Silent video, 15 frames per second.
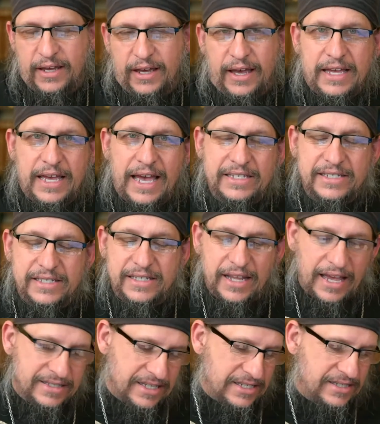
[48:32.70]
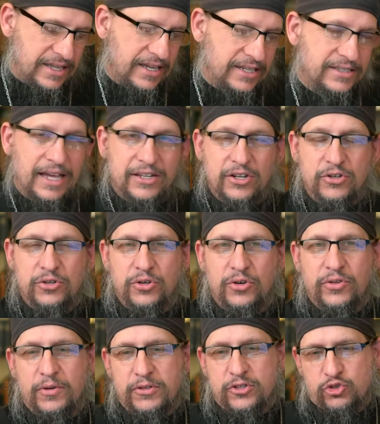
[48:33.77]
uh, as, as these things tend to
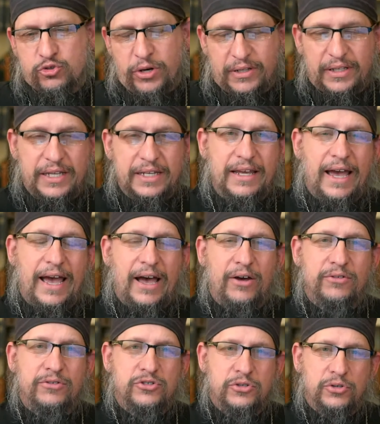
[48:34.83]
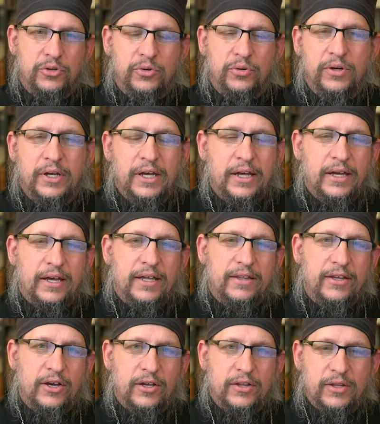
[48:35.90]
do, they're trickling down to
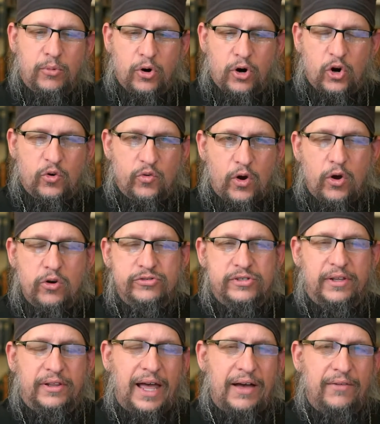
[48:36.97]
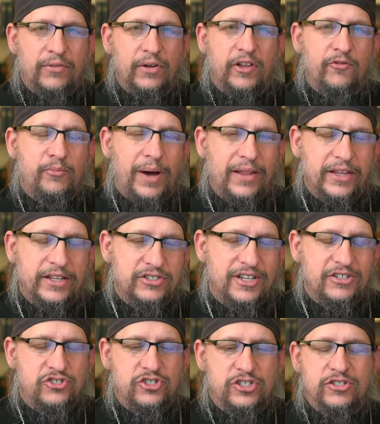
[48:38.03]
the, the more gross level of
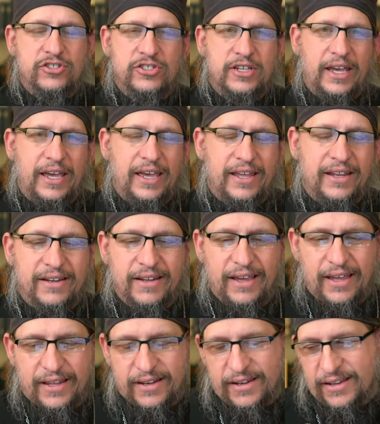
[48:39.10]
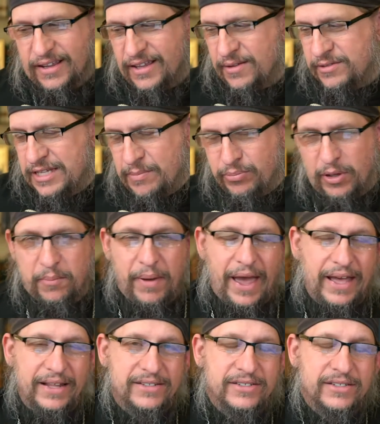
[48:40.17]
politicians and, and
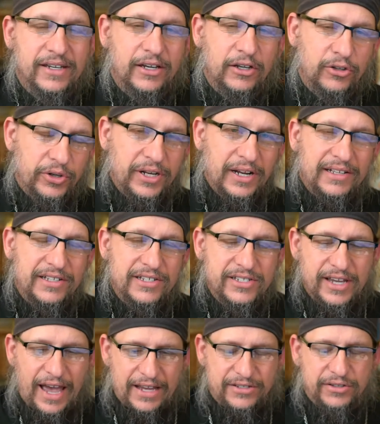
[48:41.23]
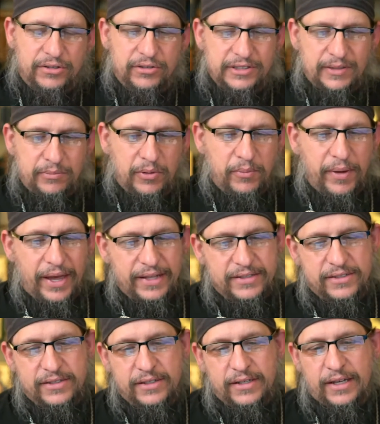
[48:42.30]
diplomats, including ecclesiastical
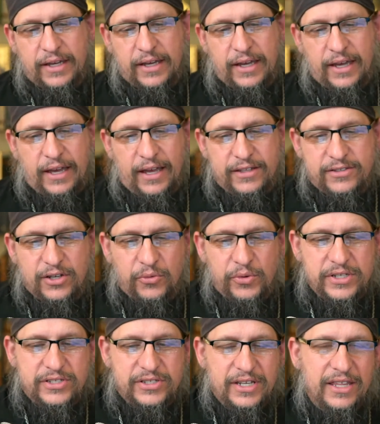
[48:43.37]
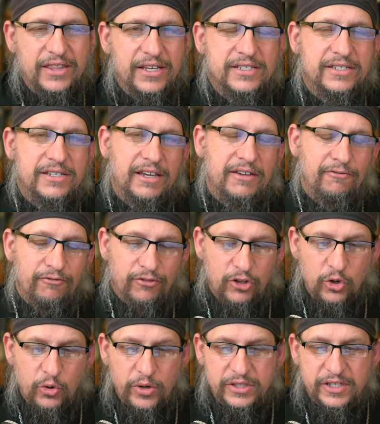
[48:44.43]
diplomats. And so we see this
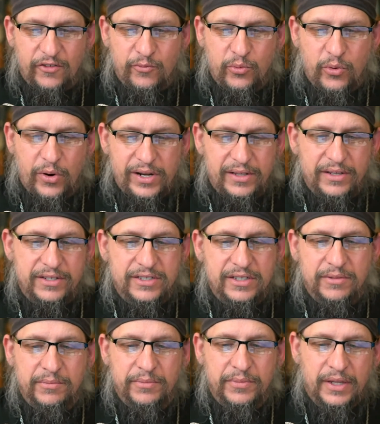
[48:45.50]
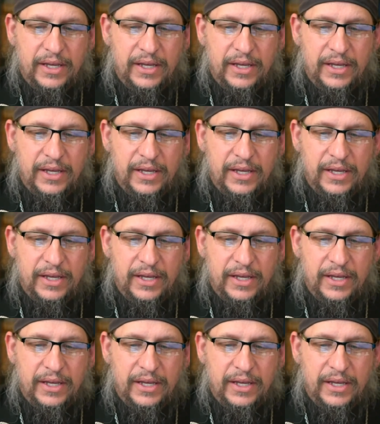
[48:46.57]
influence of perennialism